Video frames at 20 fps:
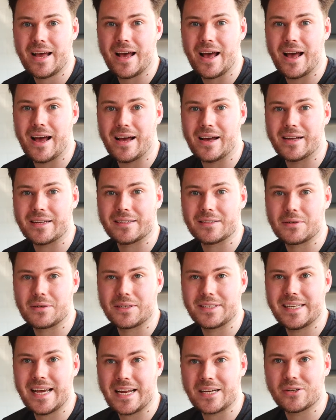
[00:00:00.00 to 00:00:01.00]

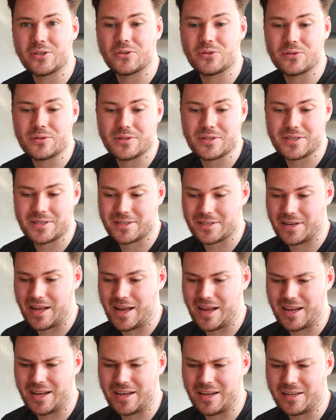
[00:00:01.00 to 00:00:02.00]

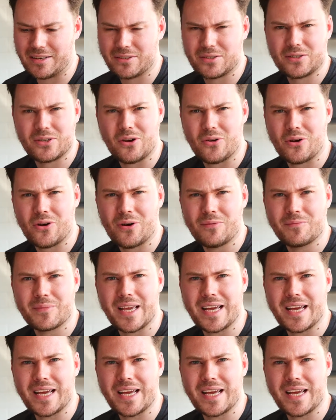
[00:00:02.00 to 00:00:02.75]
Yandels.com,